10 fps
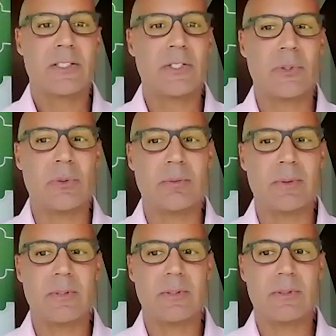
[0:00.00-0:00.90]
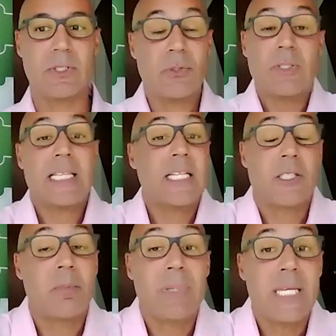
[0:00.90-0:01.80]
to to do that thing
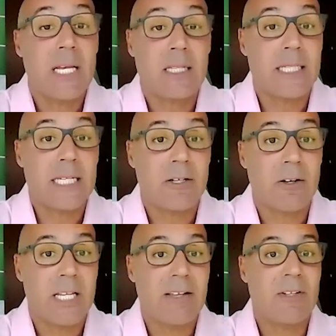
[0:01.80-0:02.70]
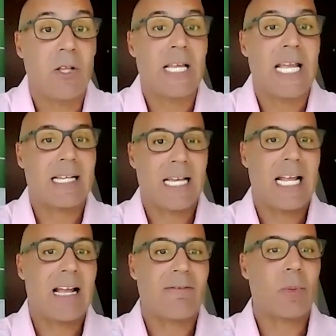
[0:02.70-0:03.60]
to be a leader even though they
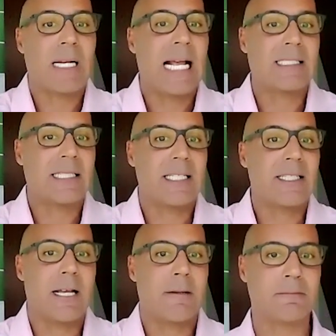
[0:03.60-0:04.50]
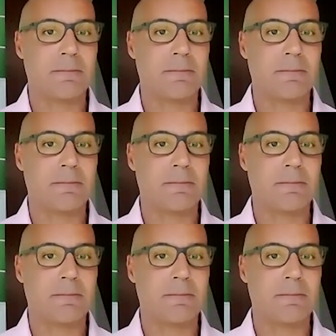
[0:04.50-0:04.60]
kind of everyone has it in them